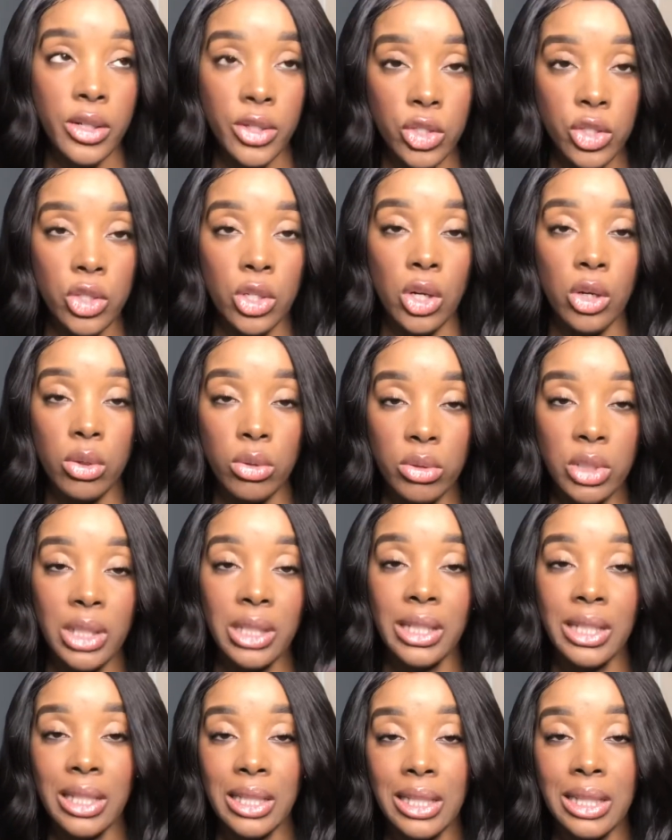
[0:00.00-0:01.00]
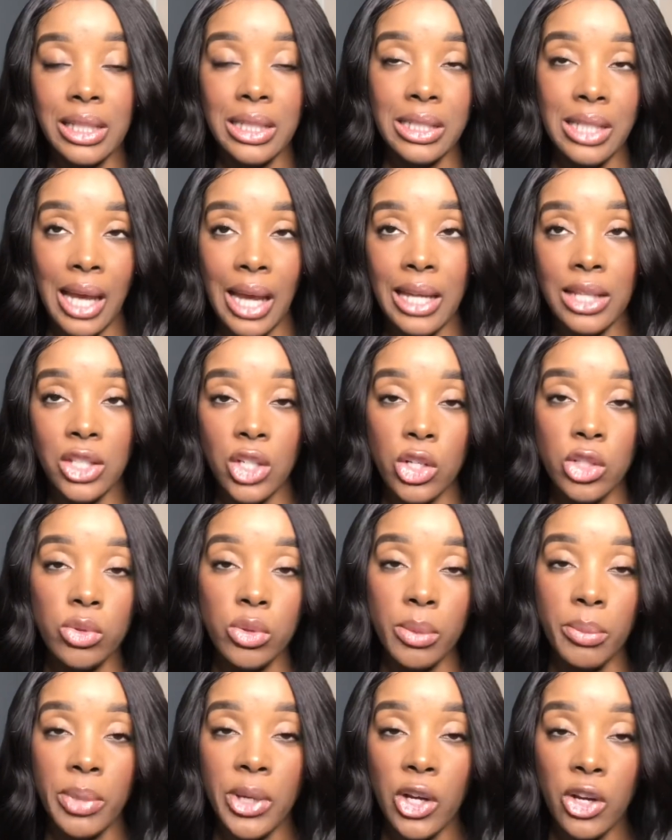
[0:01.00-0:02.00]
you know, clinically diagnosed
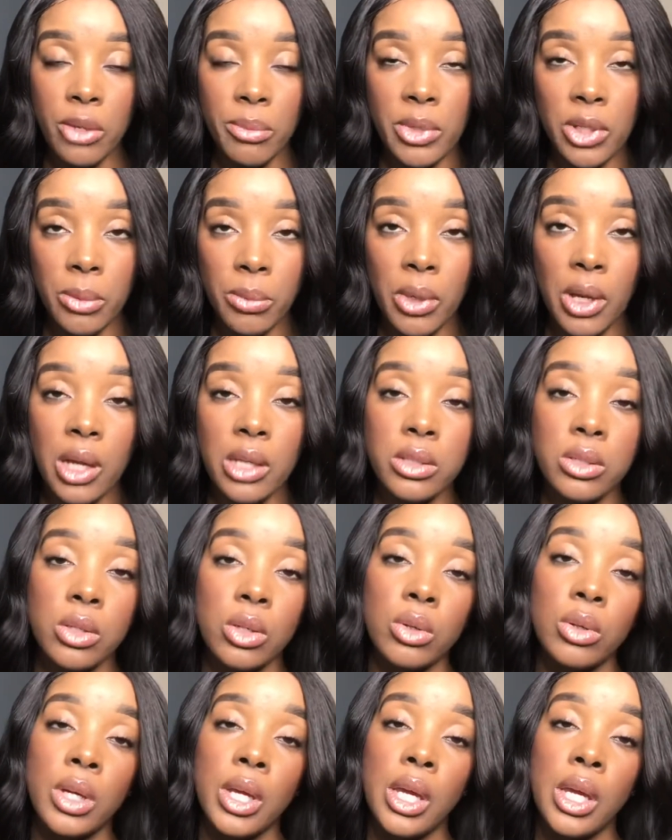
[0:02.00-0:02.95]
with perimenopausal